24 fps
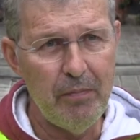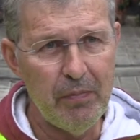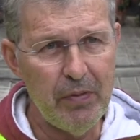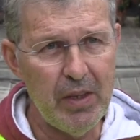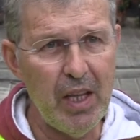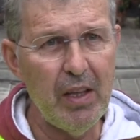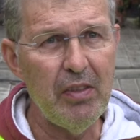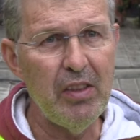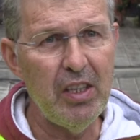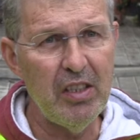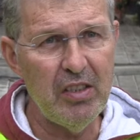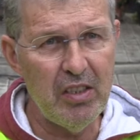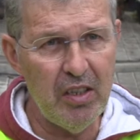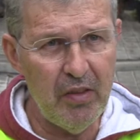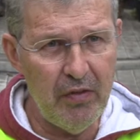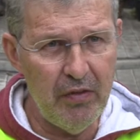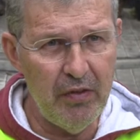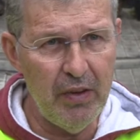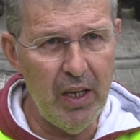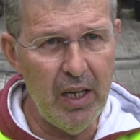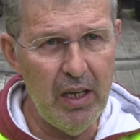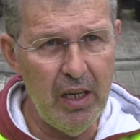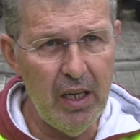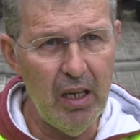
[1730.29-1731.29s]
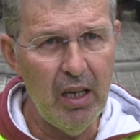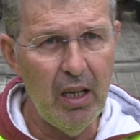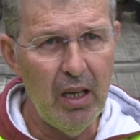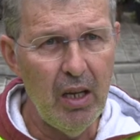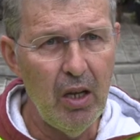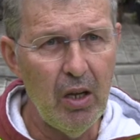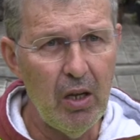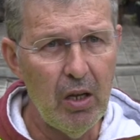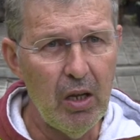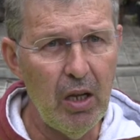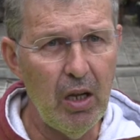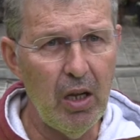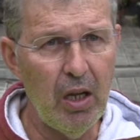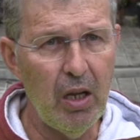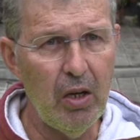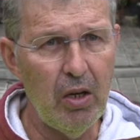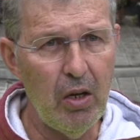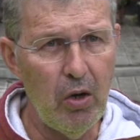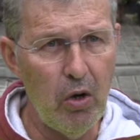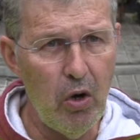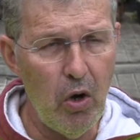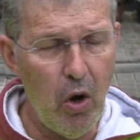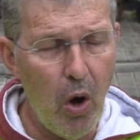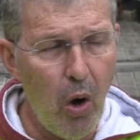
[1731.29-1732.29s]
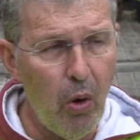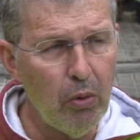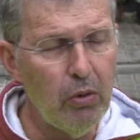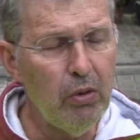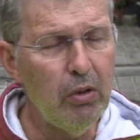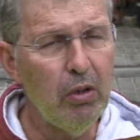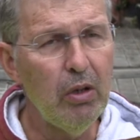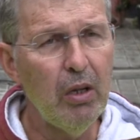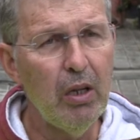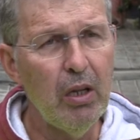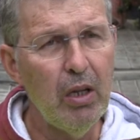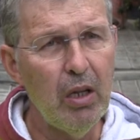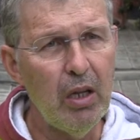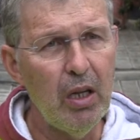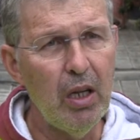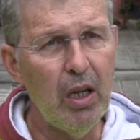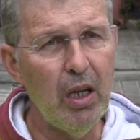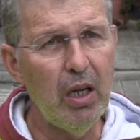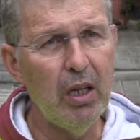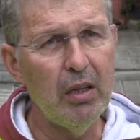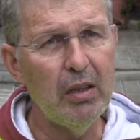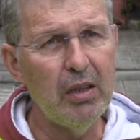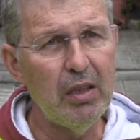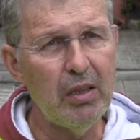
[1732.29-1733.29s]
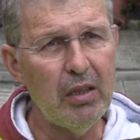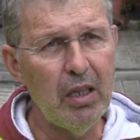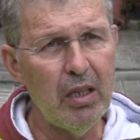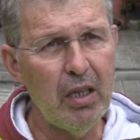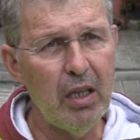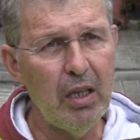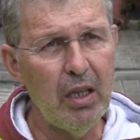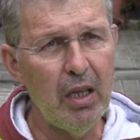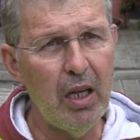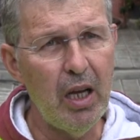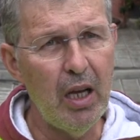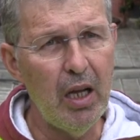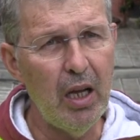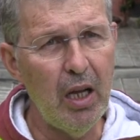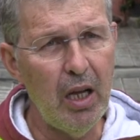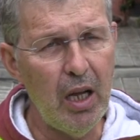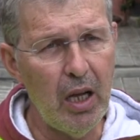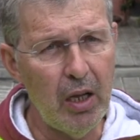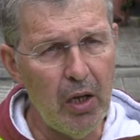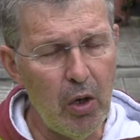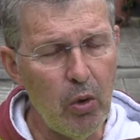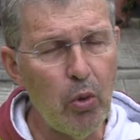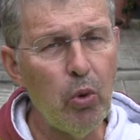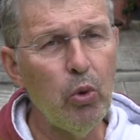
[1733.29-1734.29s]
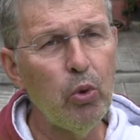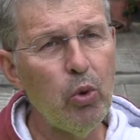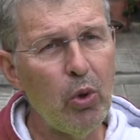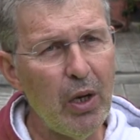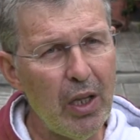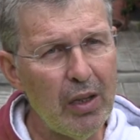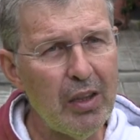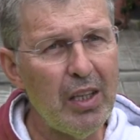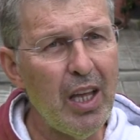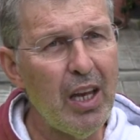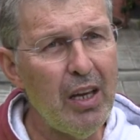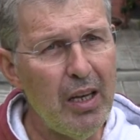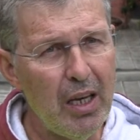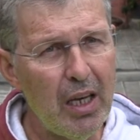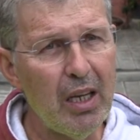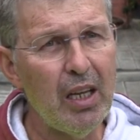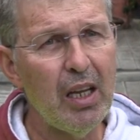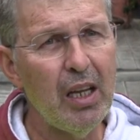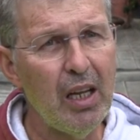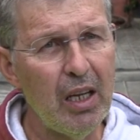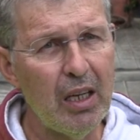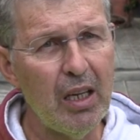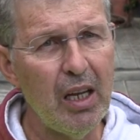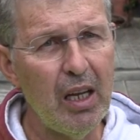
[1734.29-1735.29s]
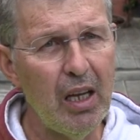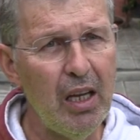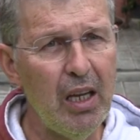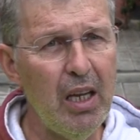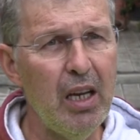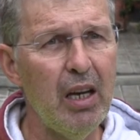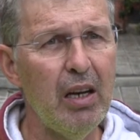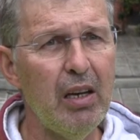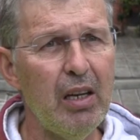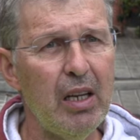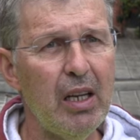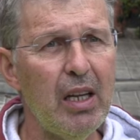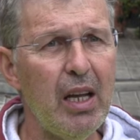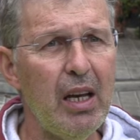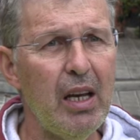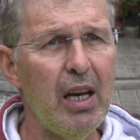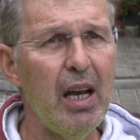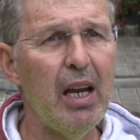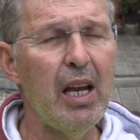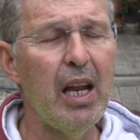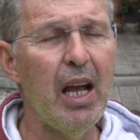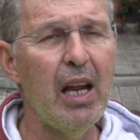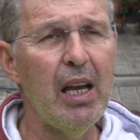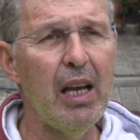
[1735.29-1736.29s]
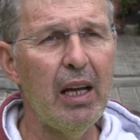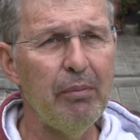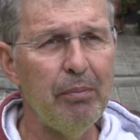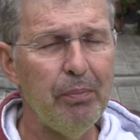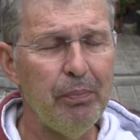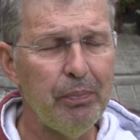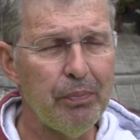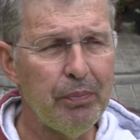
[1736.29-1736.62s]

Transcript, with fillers: That is a very uh, known uh, agricultural technique here in Canary Island.